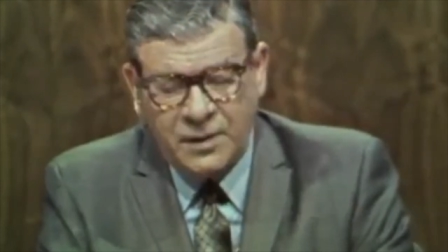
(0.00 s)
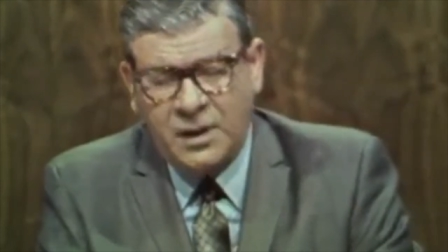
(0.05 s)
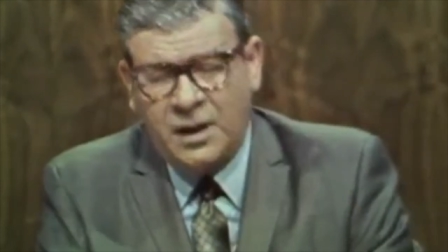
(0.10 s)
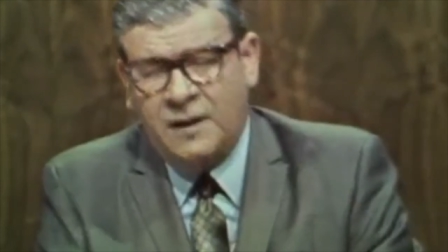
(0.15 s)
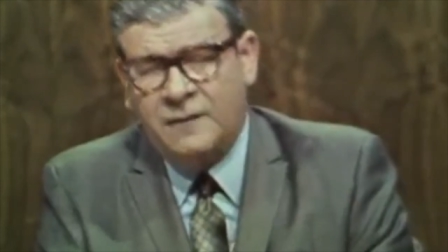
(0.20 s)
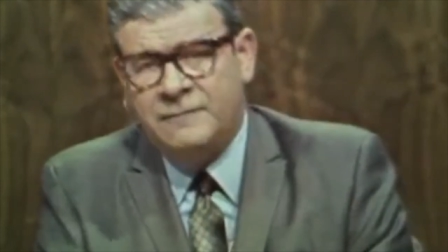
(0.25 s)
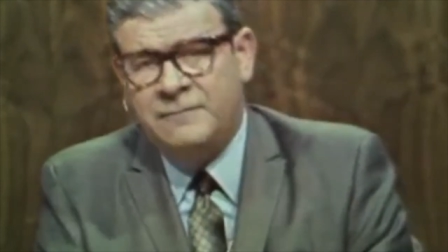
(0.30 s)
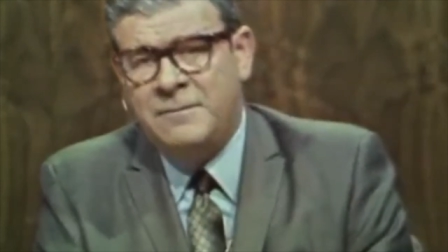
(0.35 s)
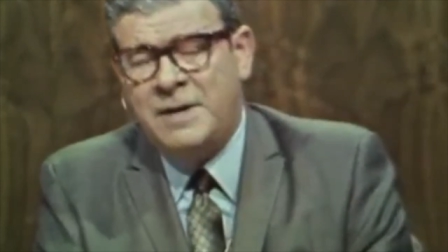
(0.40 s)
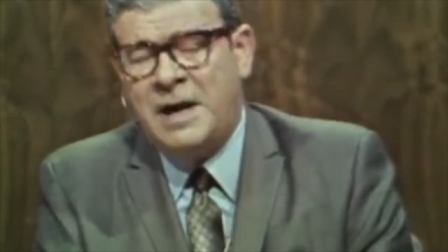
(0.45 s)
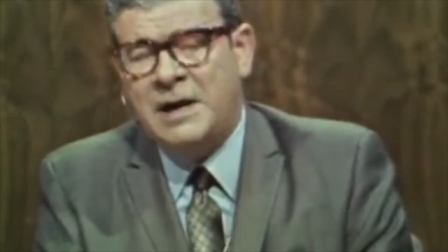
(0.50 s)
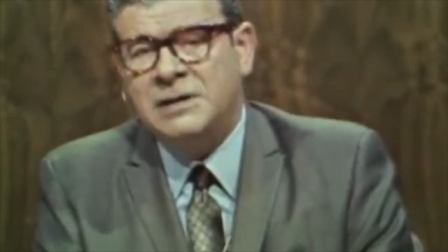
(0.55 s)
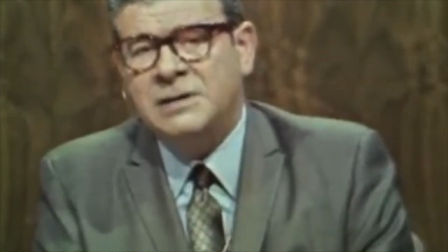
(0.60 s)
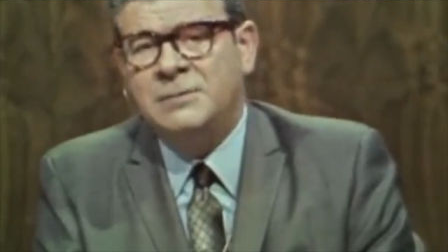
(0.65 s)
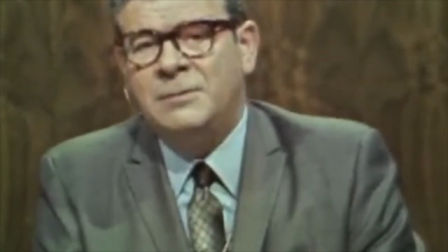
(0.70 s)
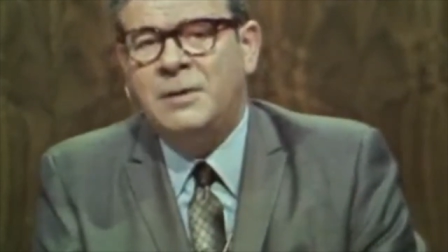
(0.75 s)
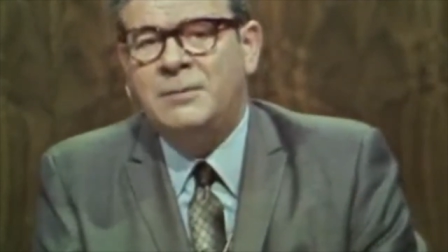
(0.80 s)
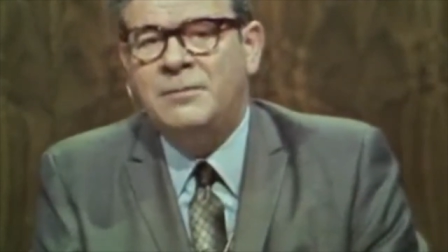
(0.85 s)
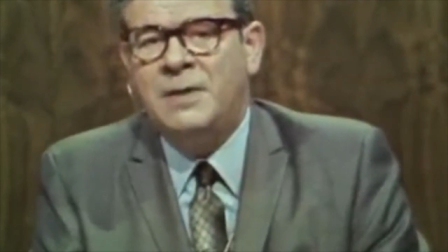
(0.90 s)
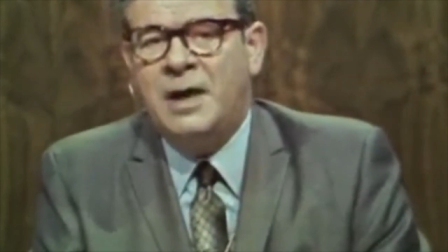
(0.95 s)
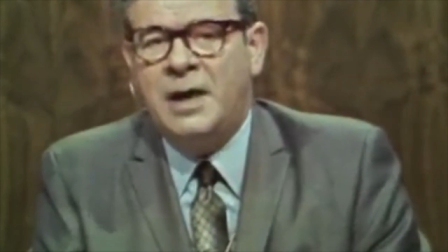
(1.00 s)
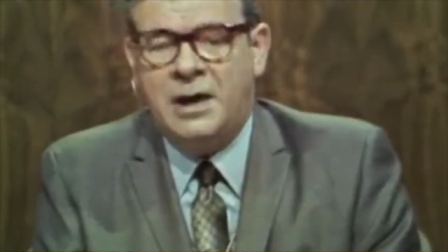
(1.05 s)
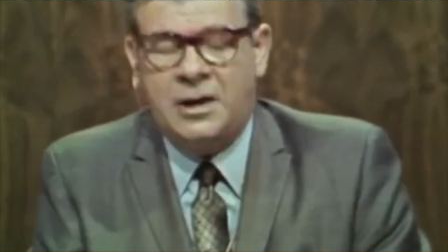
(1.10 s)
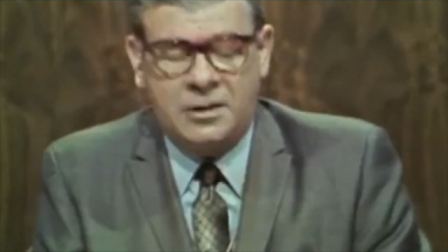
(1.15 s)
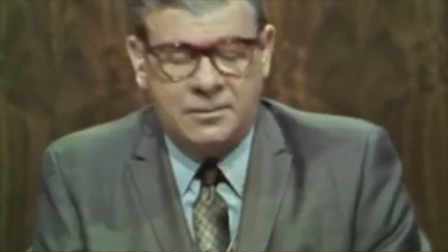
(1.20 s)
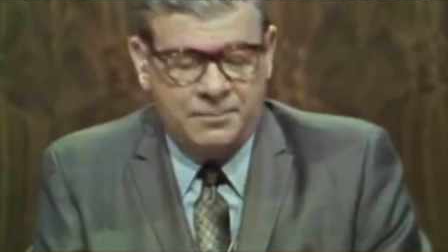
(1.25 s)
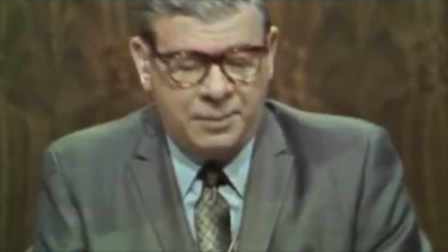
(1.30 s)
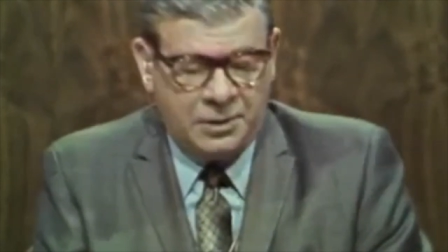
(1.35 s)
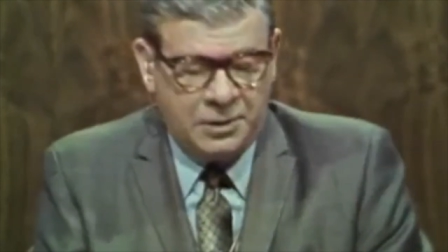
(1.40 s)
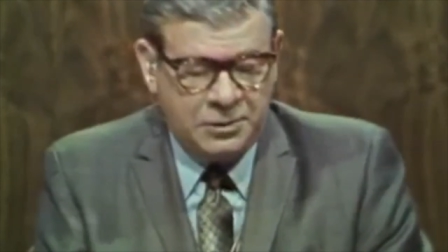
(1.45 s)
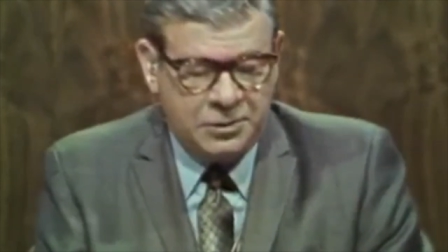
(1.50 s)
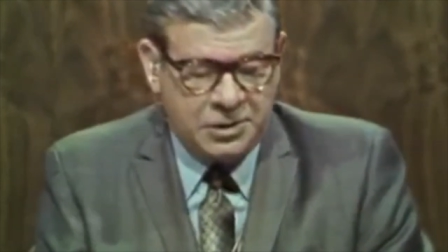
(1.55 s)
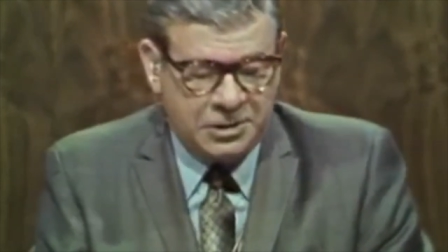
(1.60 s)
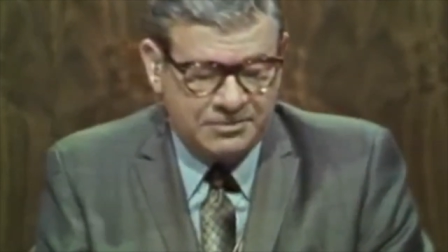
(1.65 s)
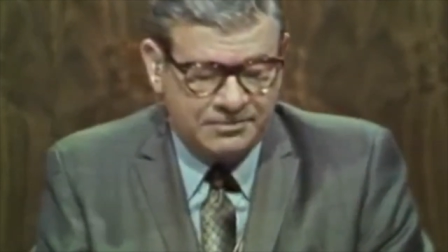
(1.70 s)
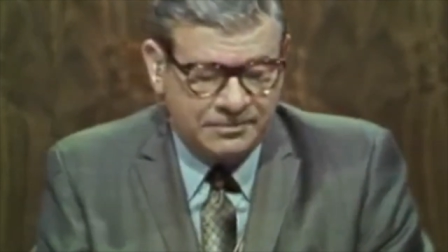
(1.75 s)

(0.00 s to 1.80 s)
of maximum air pollution.